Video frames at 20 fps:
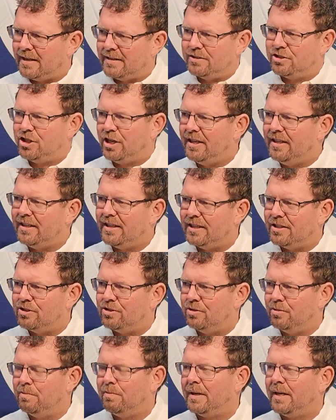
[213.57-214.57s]
shading
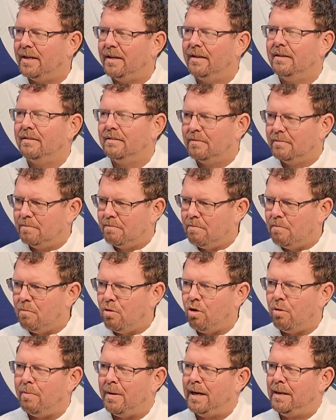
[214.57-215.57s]
issue by
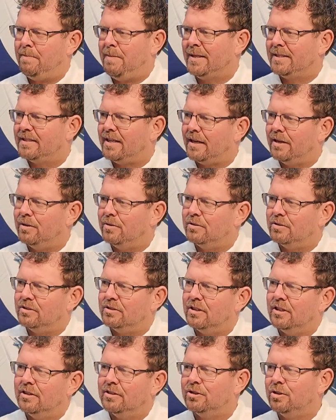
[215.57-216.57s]
more bypass diodes,
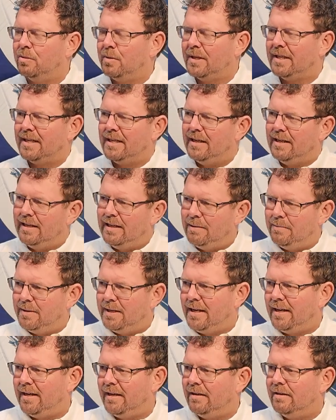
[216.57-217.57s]
so we can
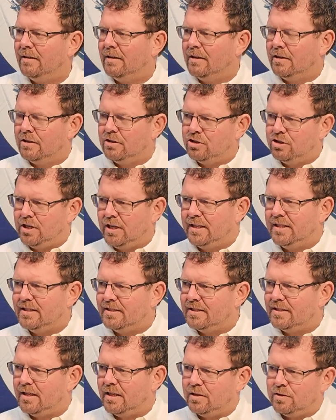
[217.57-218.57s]
eliminate the shaded
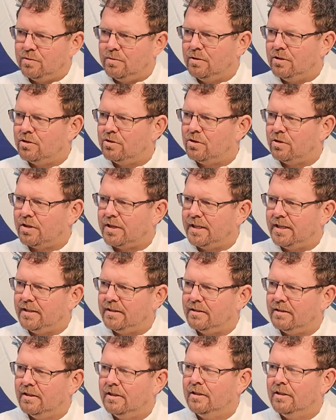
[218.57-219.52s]
cells from the circuit.